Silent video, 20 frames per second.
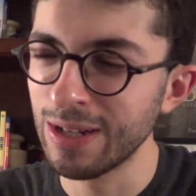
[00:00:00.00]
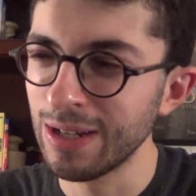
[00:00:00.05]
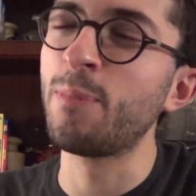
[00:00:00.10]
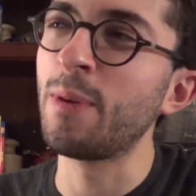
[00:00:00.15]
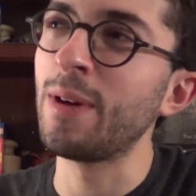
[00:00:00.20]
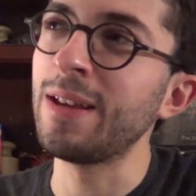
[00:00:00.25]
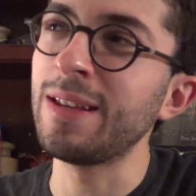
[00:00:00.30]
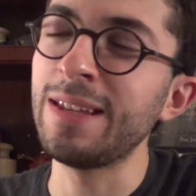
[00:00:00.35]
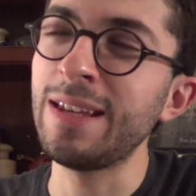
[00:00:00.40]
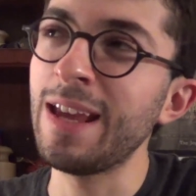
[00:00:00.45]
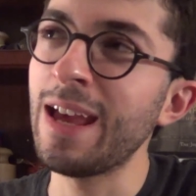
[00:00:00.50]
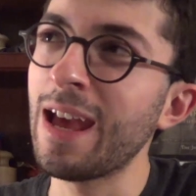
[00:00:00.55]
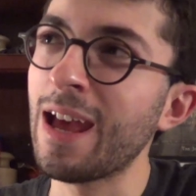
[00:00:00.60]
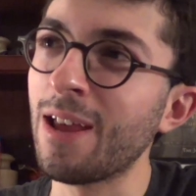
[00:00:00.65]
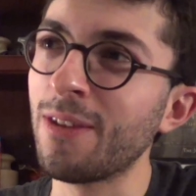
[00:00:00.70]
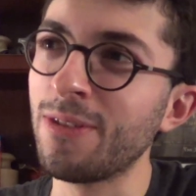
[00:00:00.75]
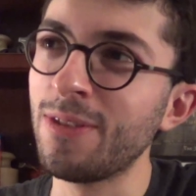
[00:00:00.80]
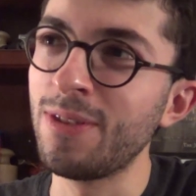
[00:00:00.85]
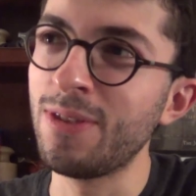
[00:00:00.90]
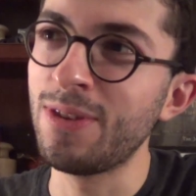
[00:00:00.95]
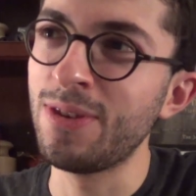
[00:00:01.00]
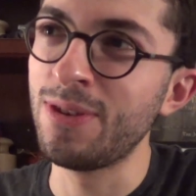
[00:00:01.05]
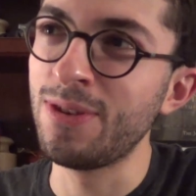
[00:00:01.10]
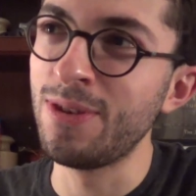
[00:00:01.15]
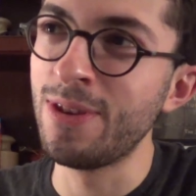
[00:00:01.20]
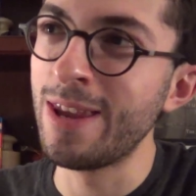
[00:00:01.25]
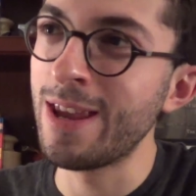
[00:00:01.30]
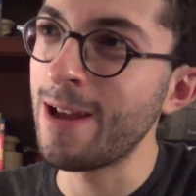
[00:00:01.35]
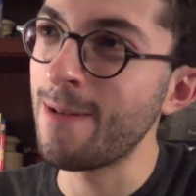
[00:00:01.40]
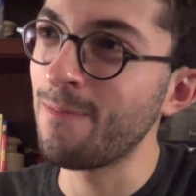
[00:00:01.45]
But yeah,
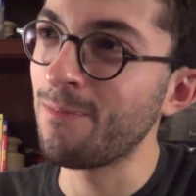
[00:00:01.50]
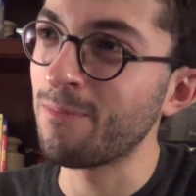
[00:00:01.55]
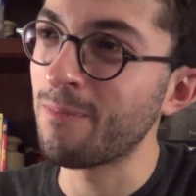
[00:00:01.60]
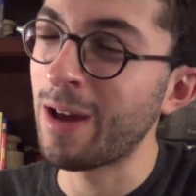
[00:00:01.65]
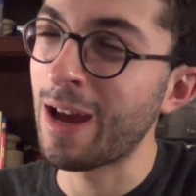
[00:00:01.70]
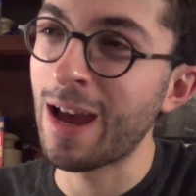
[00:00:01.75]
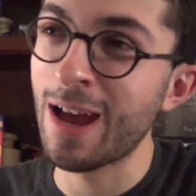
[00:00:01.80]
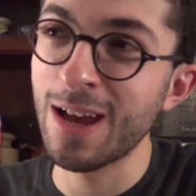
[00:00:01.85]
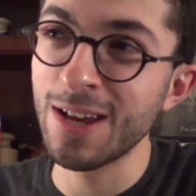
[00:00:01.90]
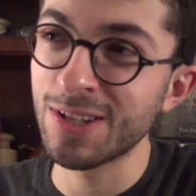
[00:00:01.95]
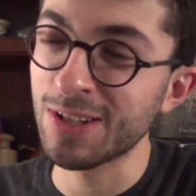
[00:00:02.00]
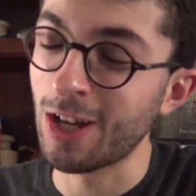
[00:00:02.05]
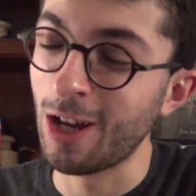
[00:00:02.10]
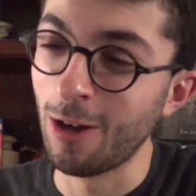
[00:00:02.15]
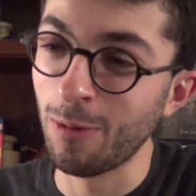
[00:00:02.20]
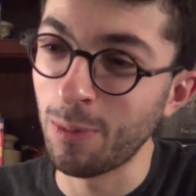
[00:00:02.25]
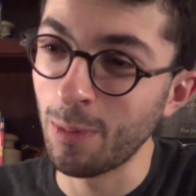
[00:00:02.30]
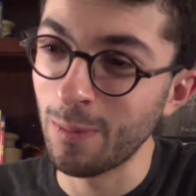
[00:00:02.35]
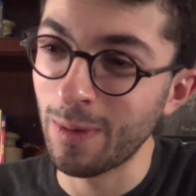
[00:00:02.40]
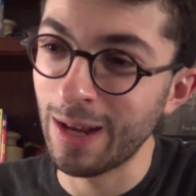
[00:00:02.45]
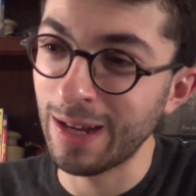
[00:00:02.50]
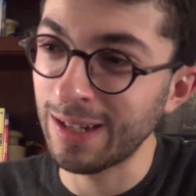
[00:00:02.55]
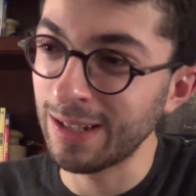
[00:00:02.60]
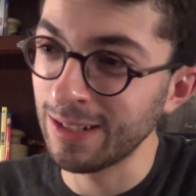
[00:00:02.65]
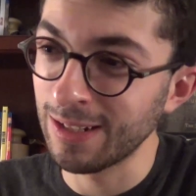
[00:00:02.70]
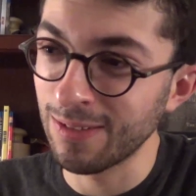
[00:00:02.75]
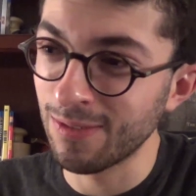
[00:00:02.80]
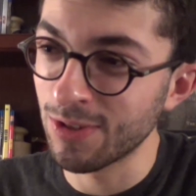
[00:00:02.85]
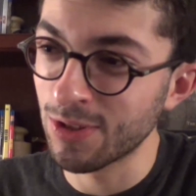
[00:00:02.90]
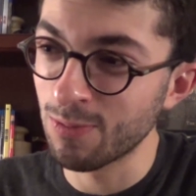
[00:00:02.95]
that my highest compliment I
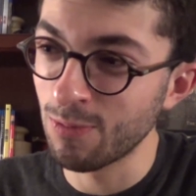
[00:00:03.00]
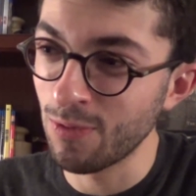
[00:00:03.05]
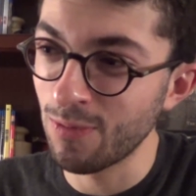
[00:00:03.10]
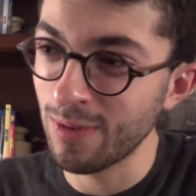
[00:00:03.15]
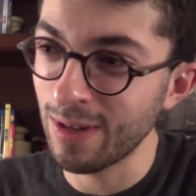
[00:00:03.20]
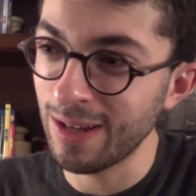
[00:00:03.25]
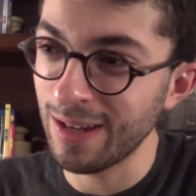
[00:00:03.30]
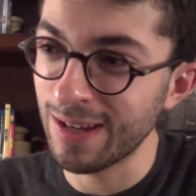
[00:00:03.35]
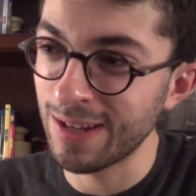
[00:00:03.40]
can give this movie